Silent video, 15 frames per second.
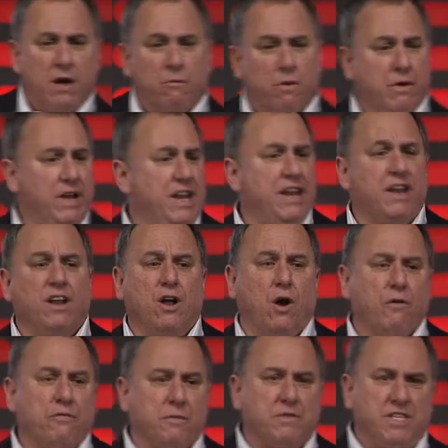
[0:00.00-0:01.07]
We needed to
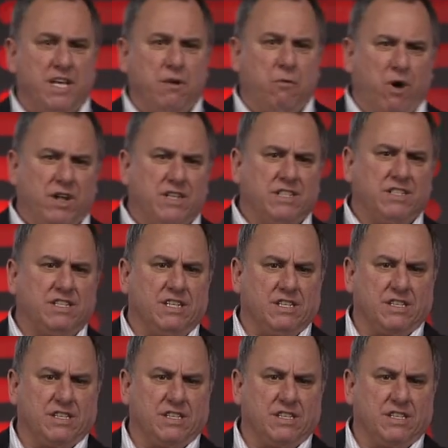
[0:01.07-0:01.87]
go from T1s to